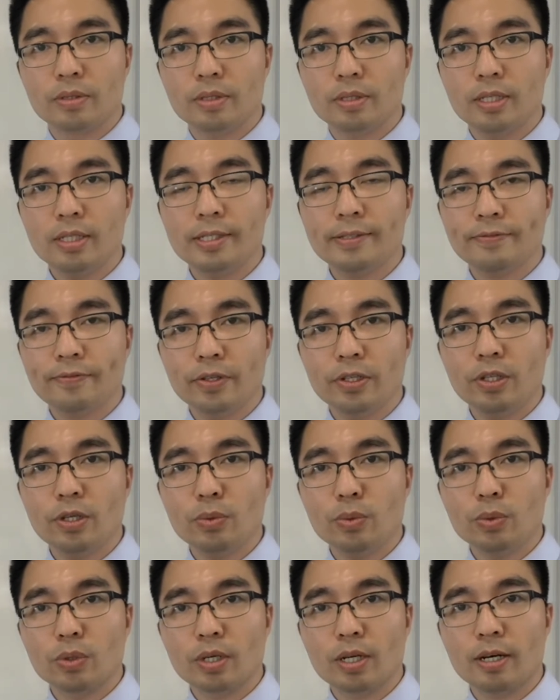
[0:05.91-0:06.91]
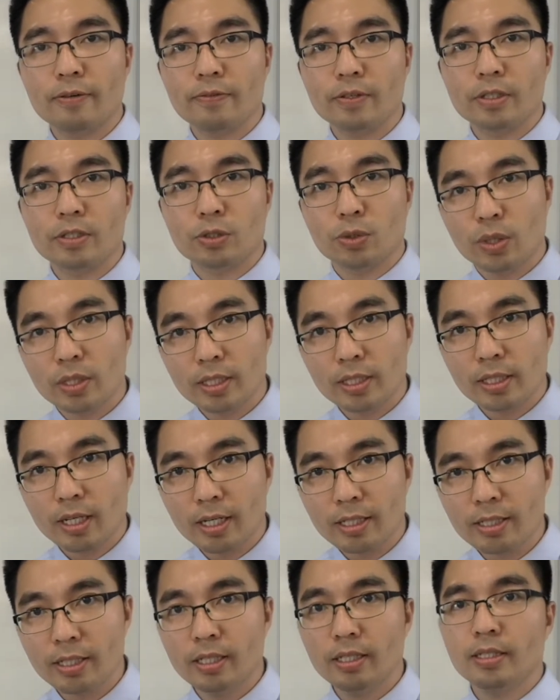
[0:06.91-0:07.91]
This video will cover the
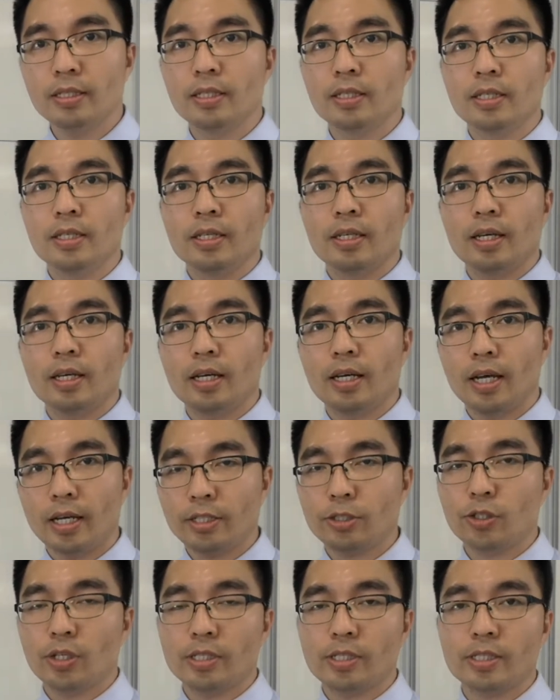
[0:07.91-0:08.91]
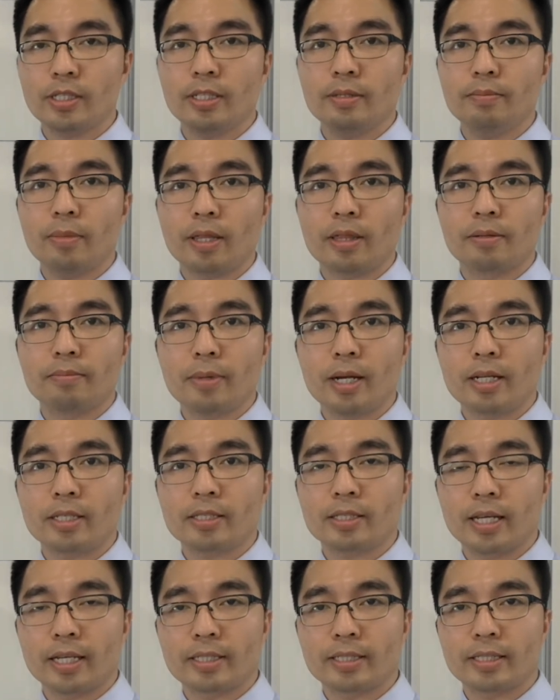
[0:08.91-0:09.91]
2019 HSC
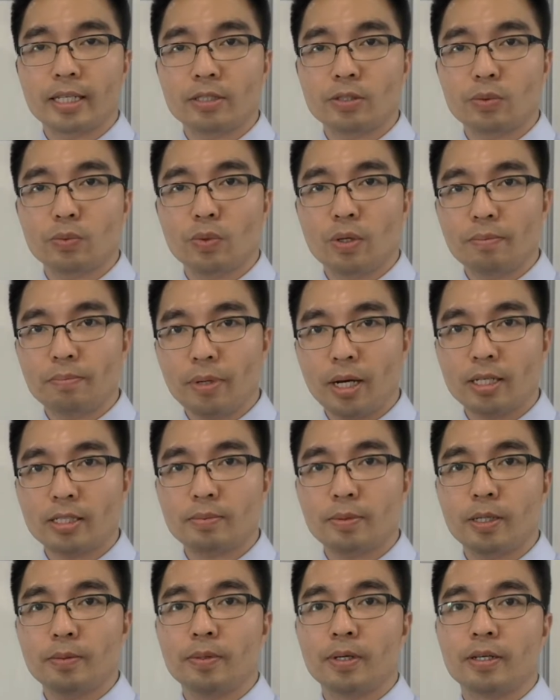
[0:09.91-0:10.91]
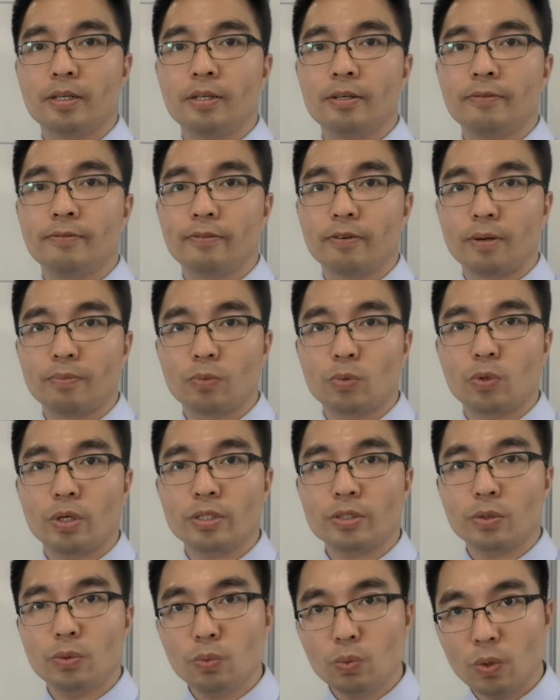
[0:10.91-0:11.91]
Mathematics Extension 1 past paper from
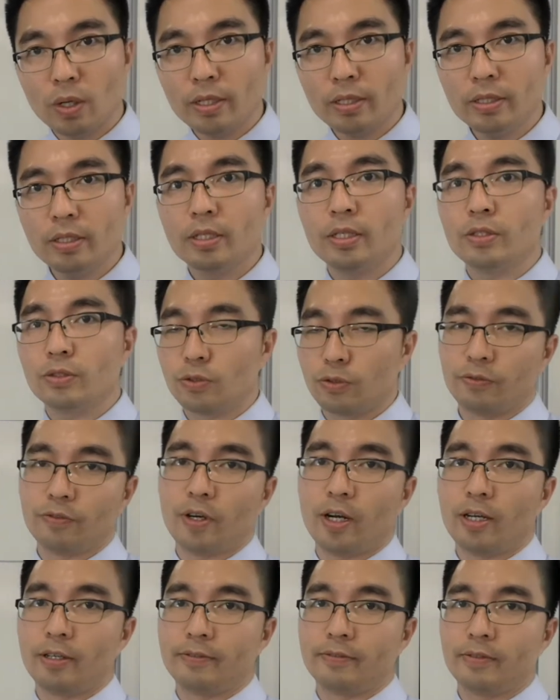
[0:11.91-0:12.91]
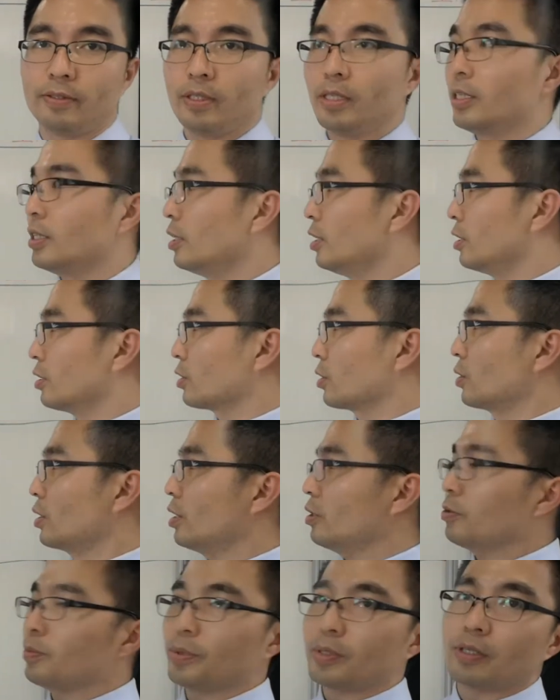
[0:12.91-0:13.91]
question 1 to 5. So
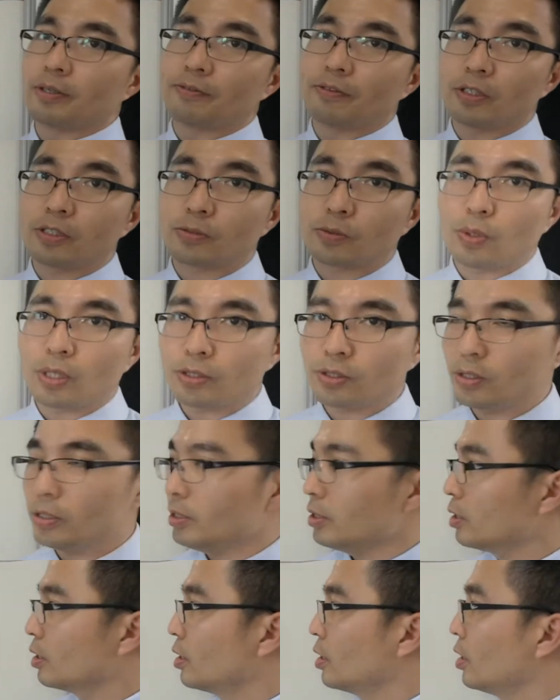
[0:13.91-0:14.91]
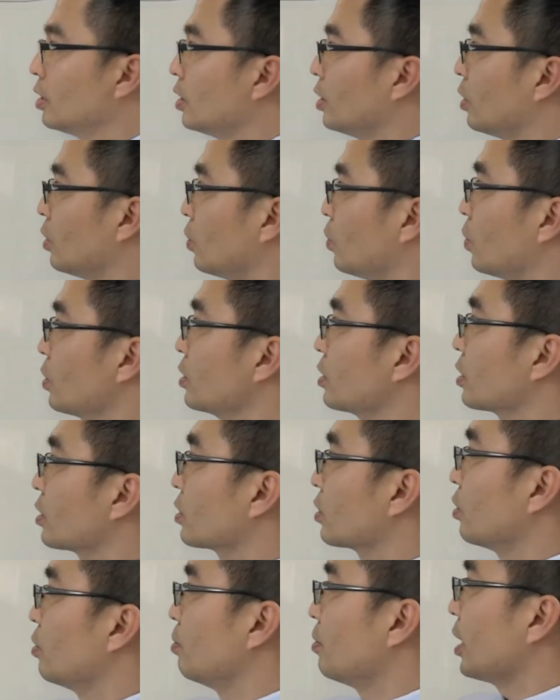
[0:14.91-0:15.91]
here will be the first question. What's the
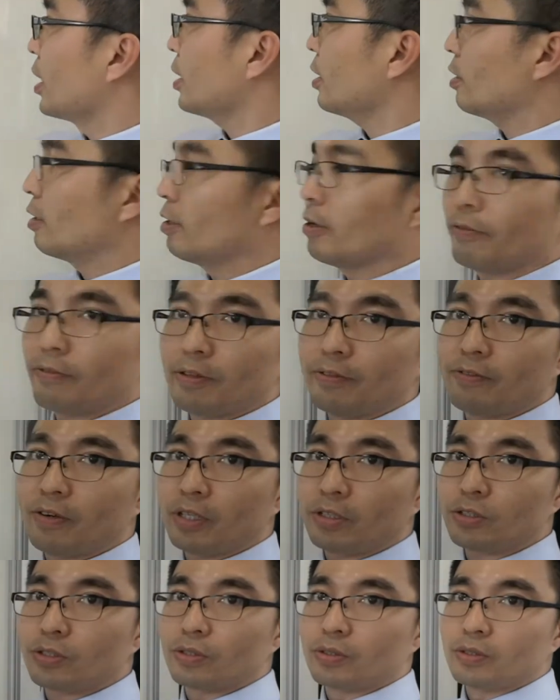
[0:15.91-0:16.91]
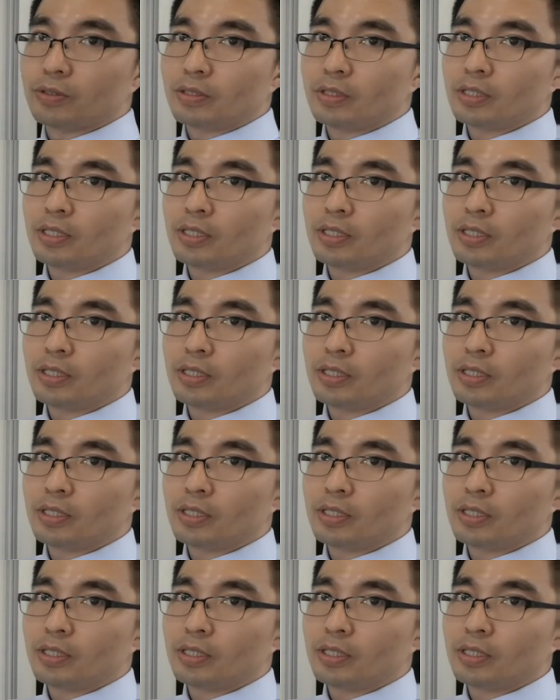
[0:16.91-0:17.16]
domain of the function?